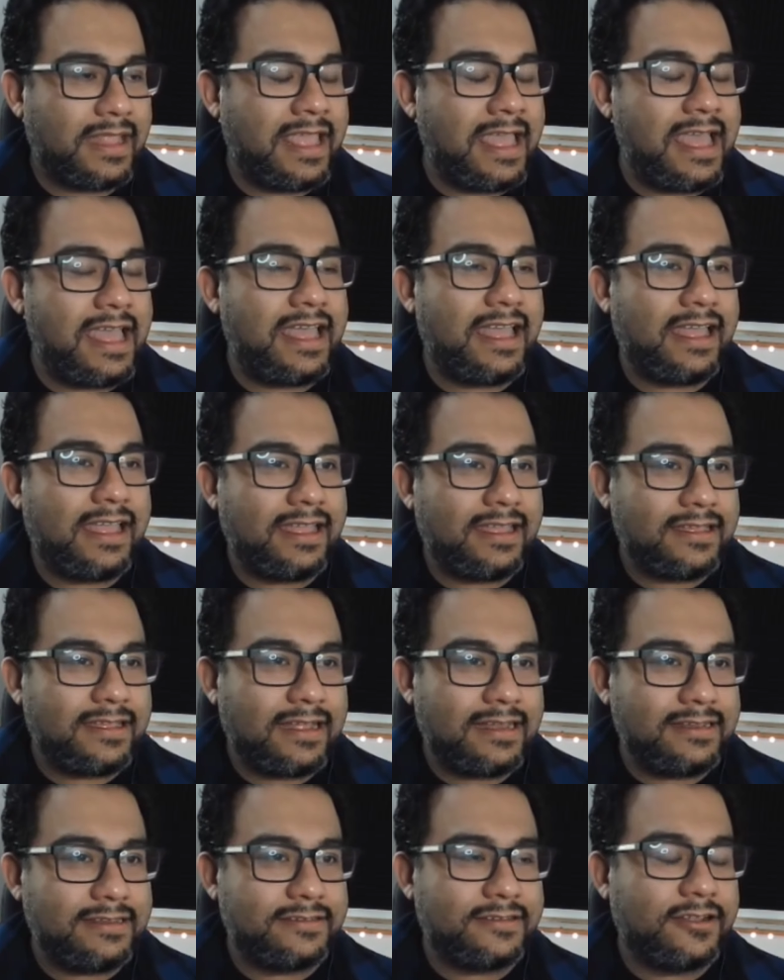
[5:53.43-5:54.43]
Hey,
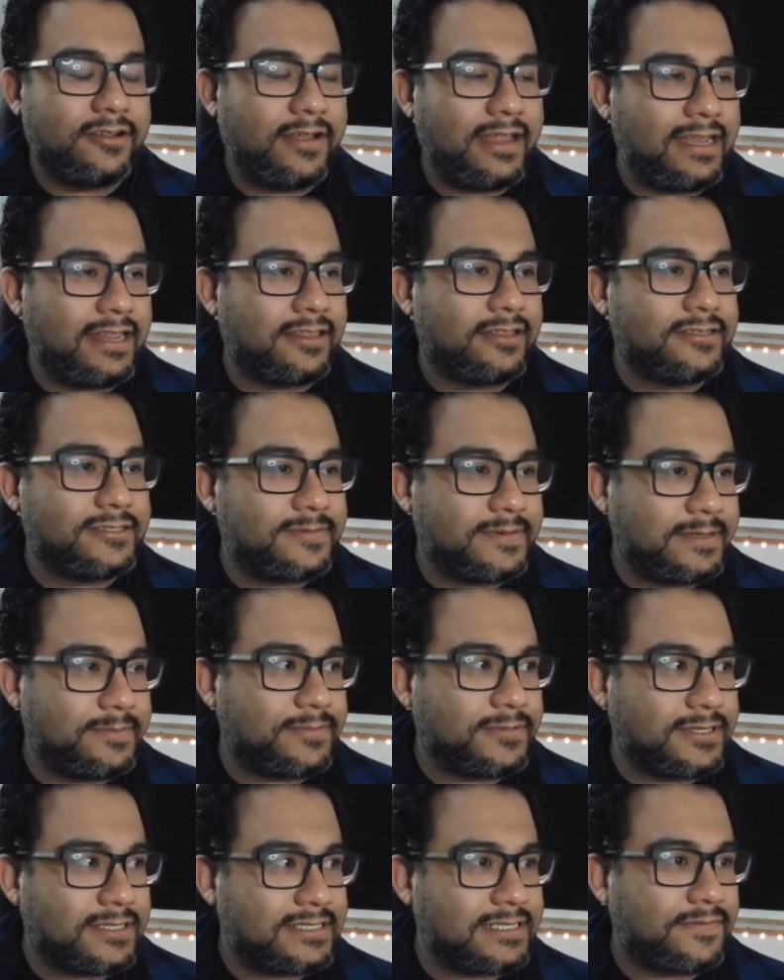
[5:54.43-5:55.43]
I didn't know any of those
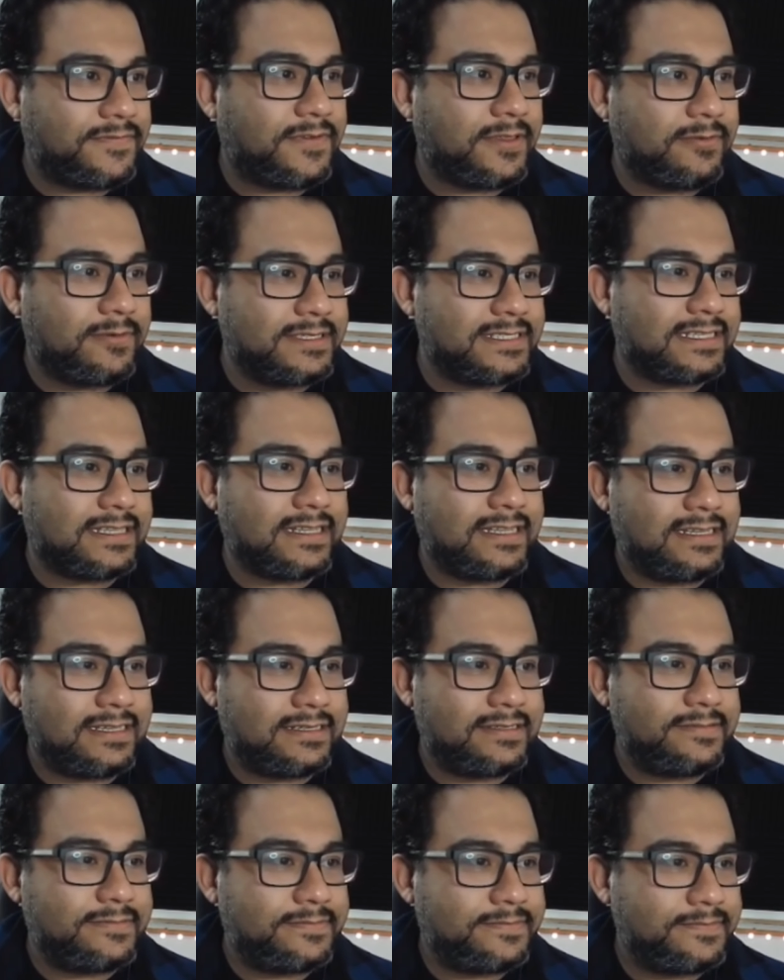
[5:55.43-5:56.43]
people except for the ones at the
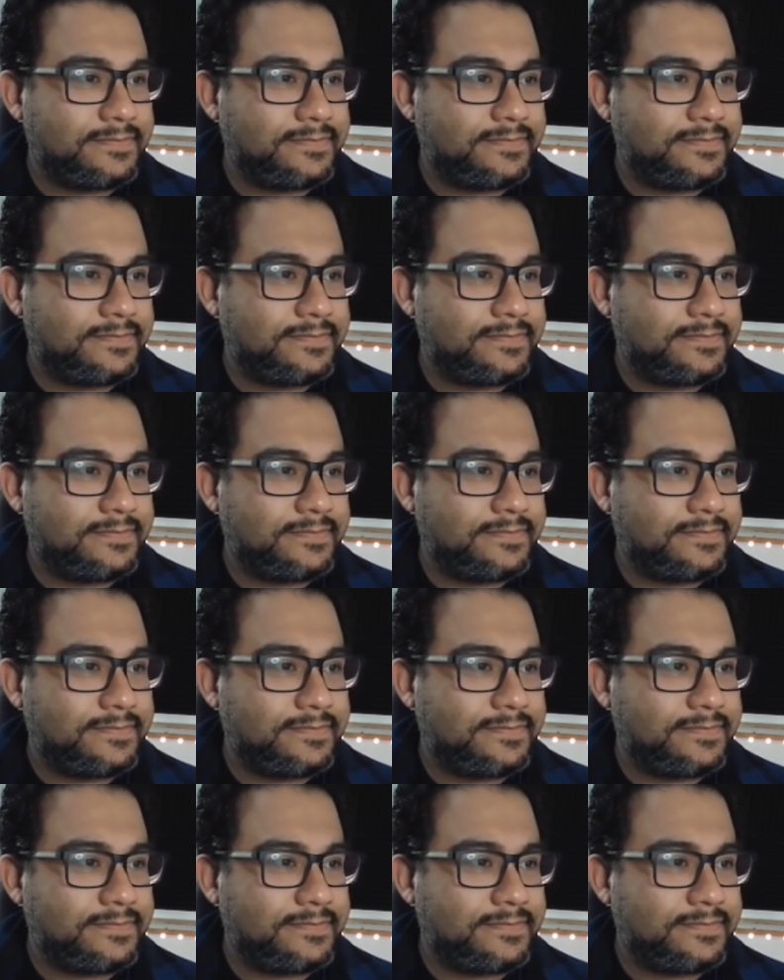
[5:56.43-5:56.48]
end.